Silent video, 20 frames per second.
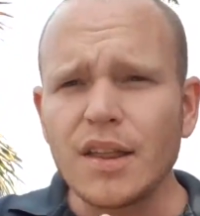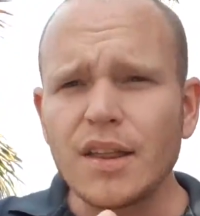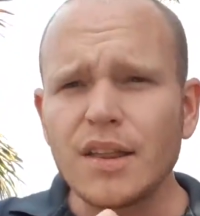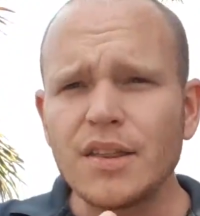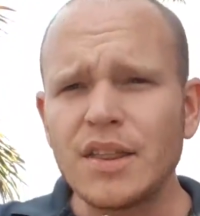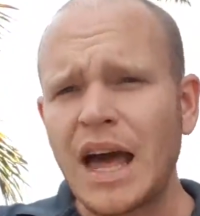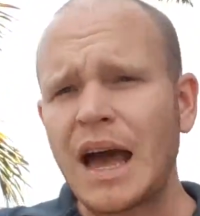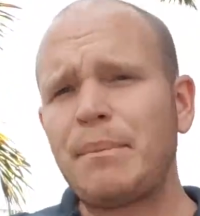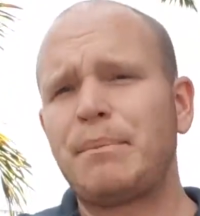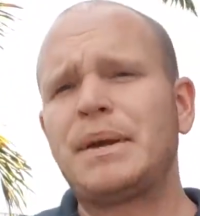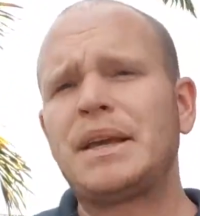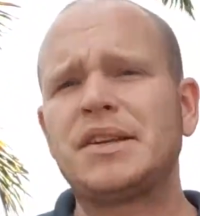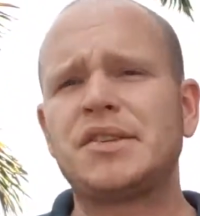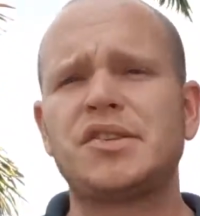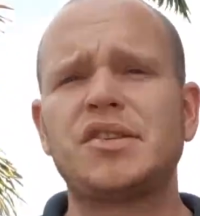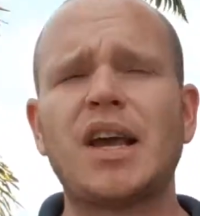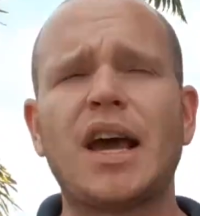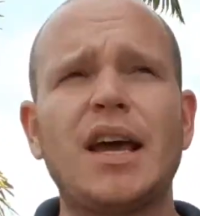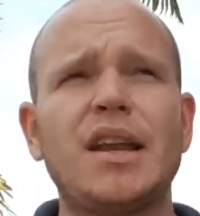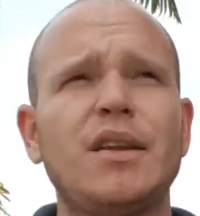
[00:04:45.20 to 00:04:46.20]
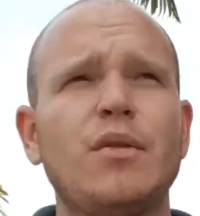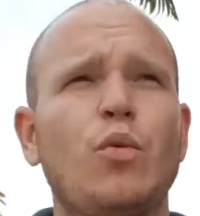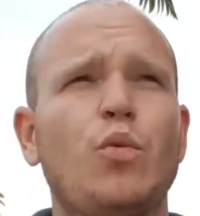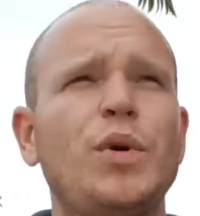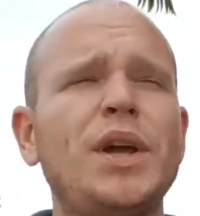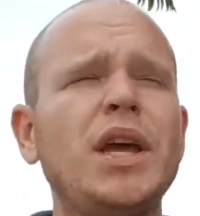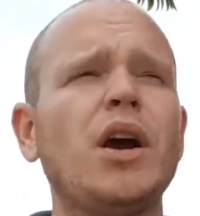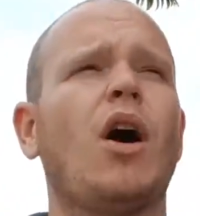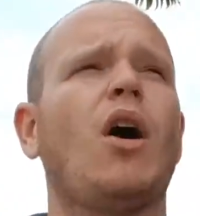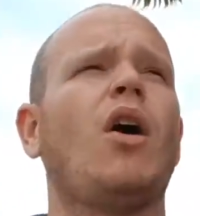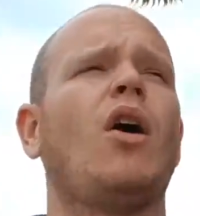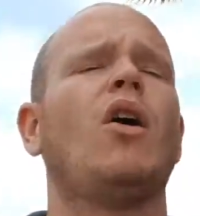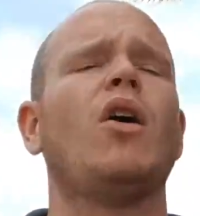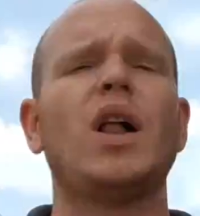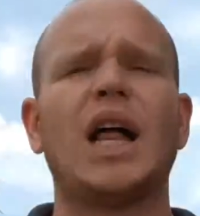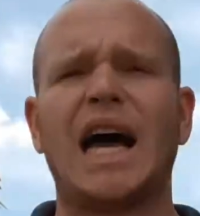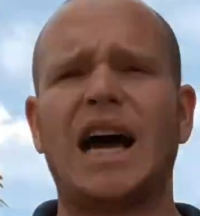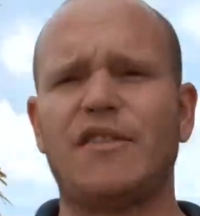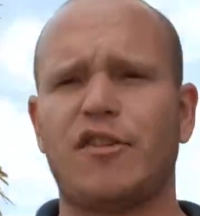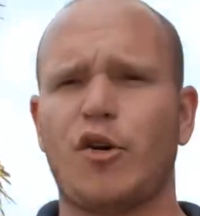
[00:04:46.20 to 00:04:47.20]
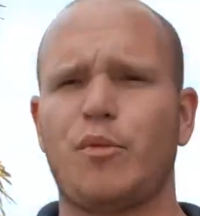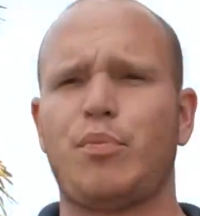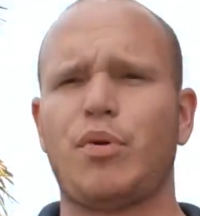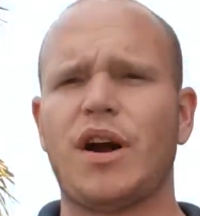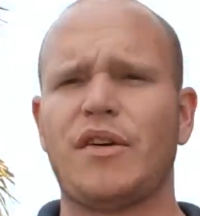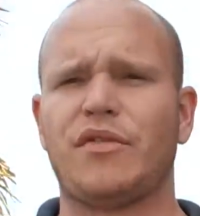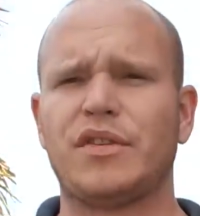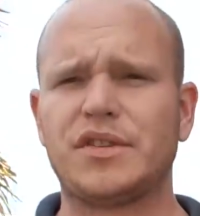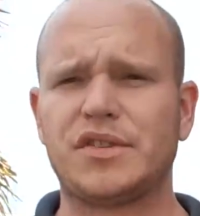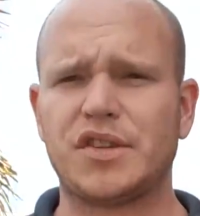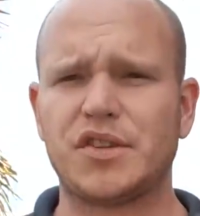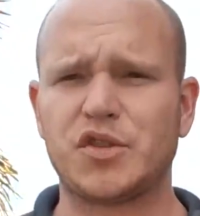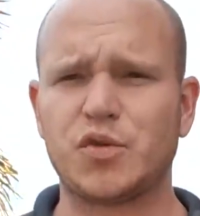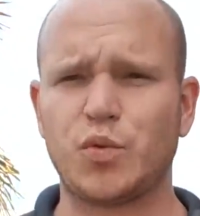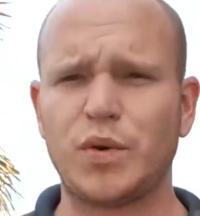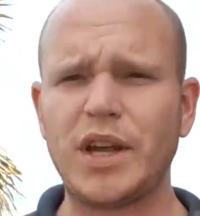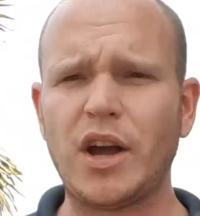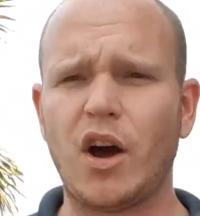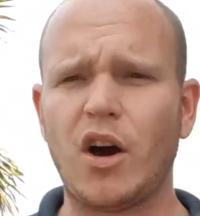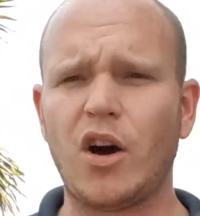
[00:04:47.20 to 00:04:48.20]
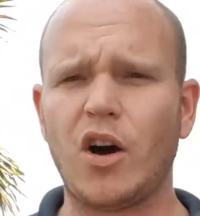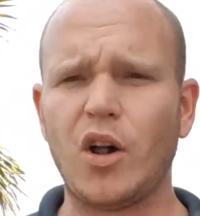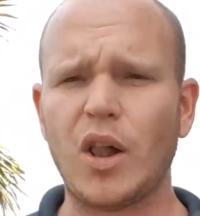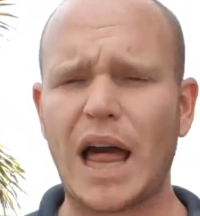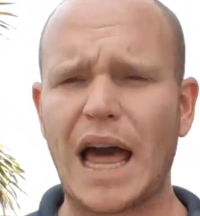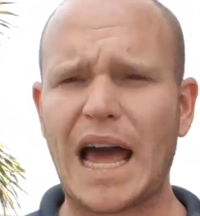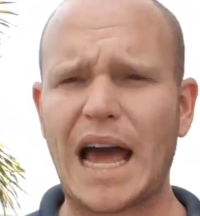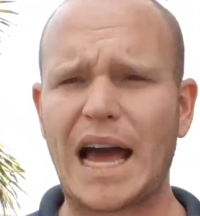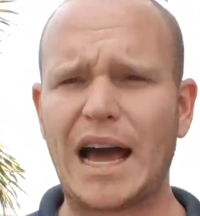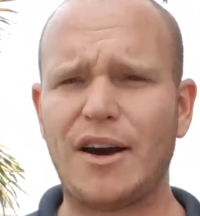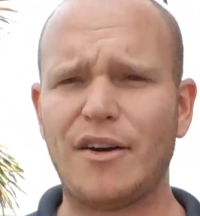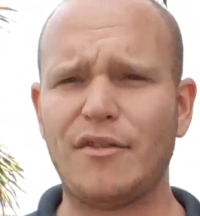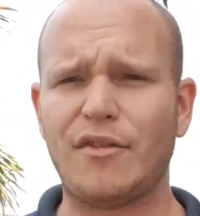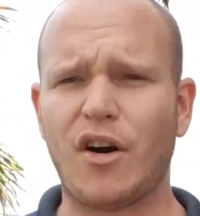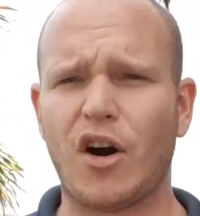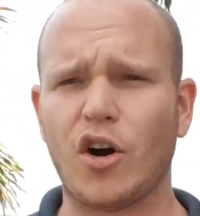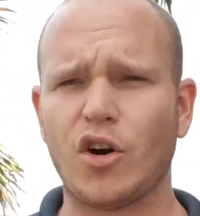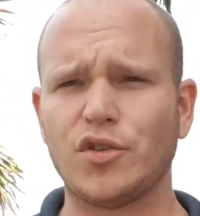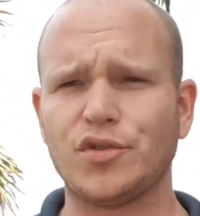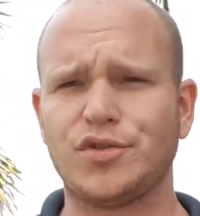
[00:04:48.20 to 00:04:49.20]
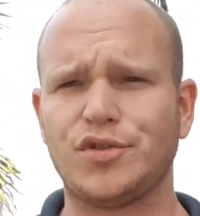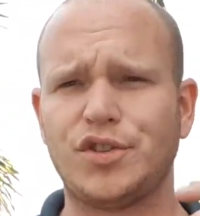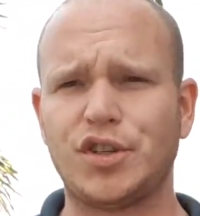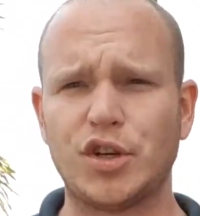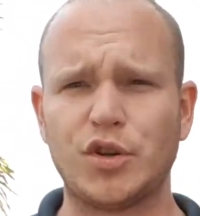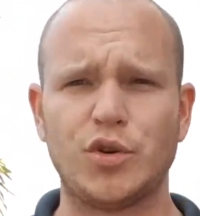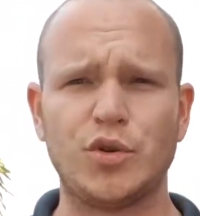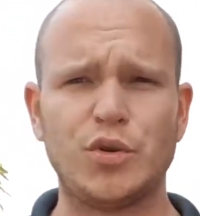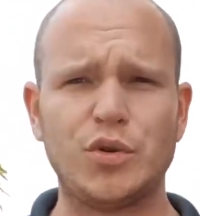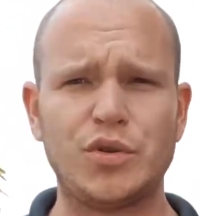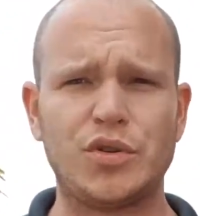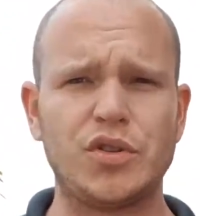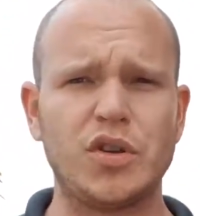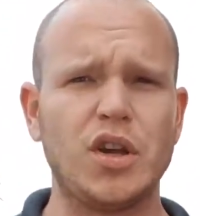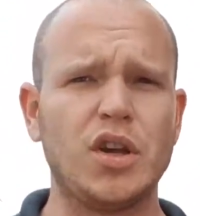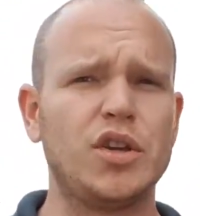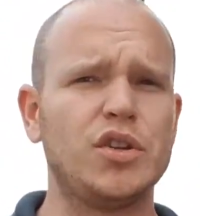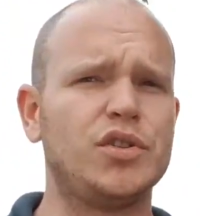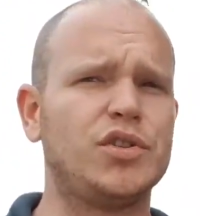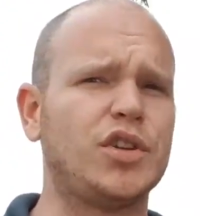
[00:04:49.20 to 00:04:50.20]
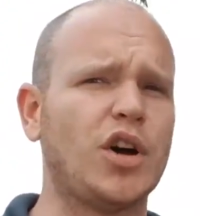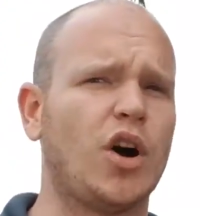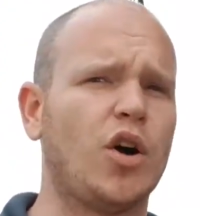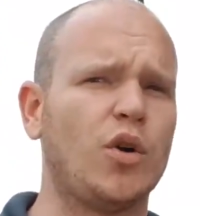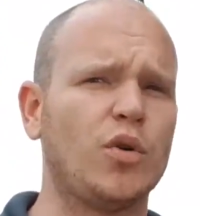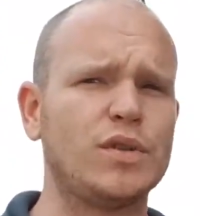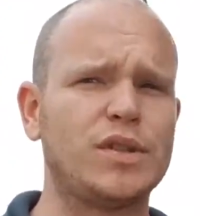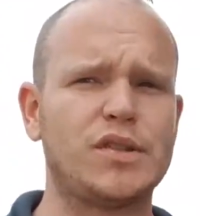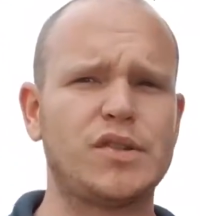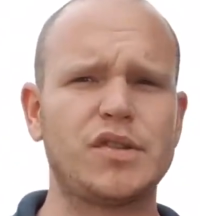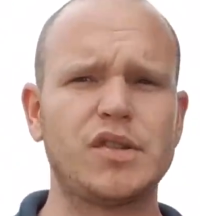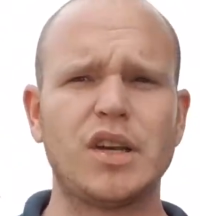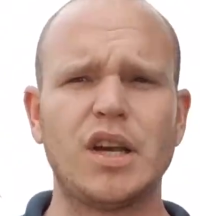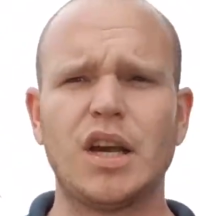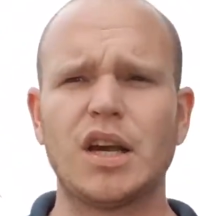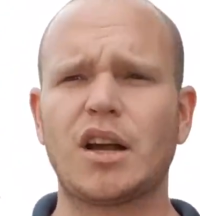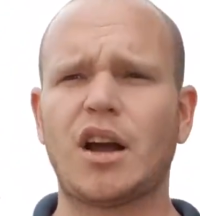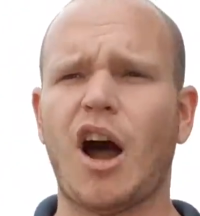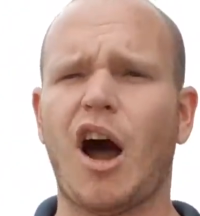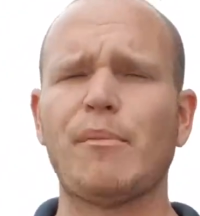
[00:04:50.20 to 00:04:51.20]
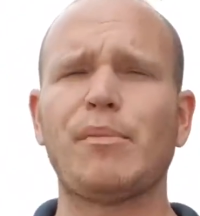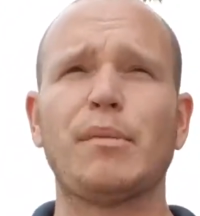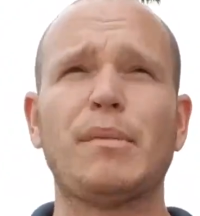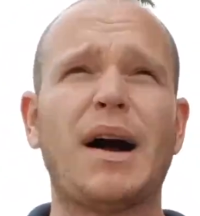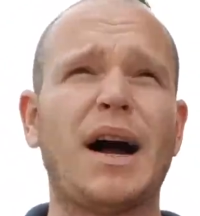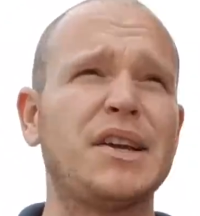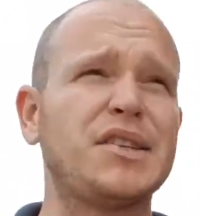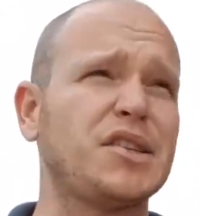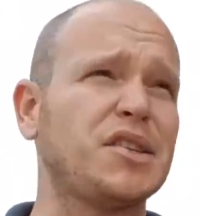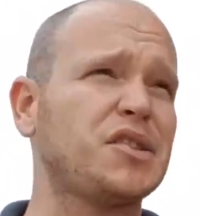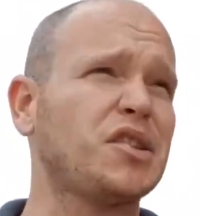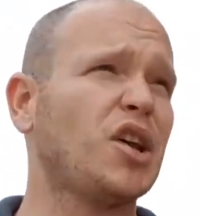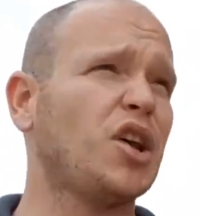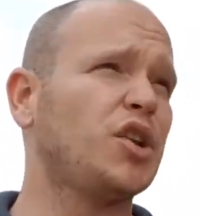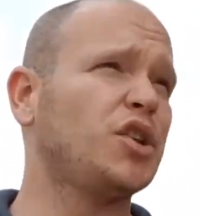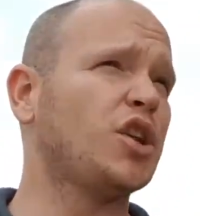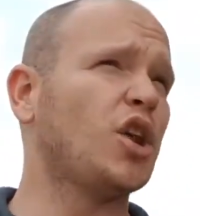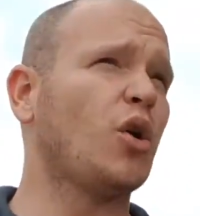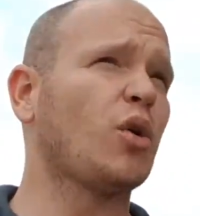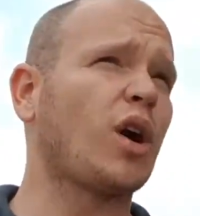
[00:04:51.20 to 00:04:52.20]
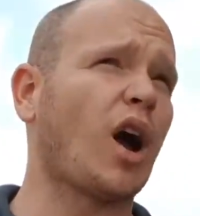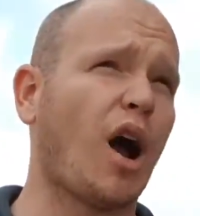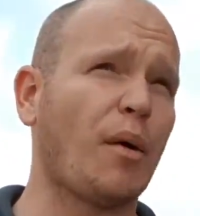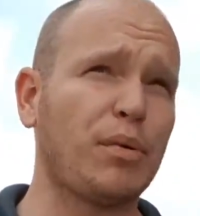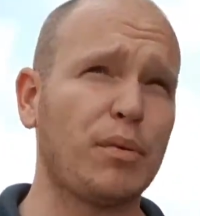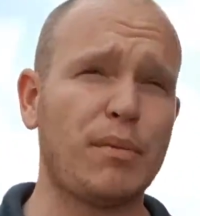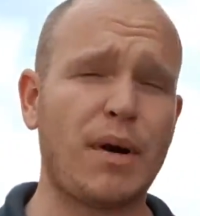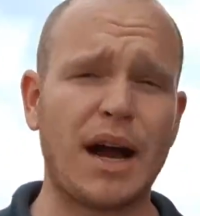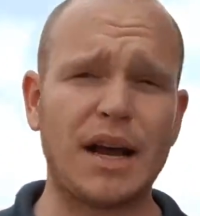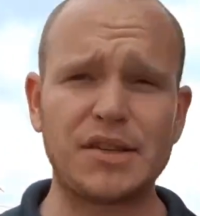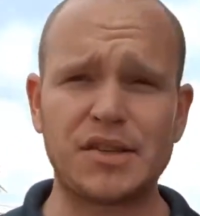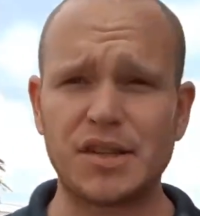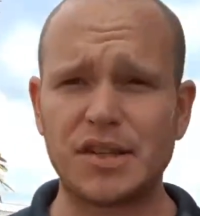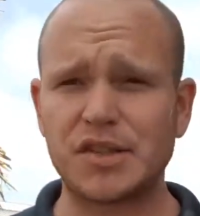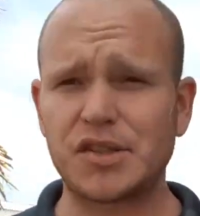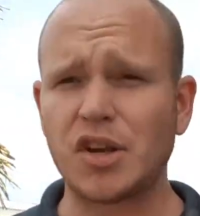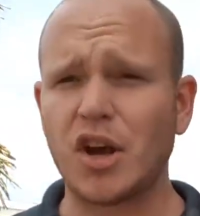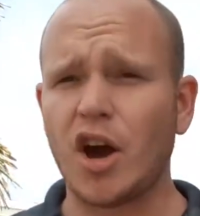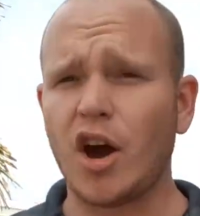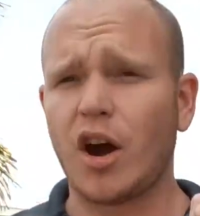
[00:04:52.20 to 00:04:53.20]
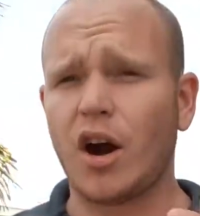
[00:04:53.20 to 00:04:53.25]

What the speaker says: That being said, we all have our preferences. We all have our do's, don'ts, compromises, no compromises.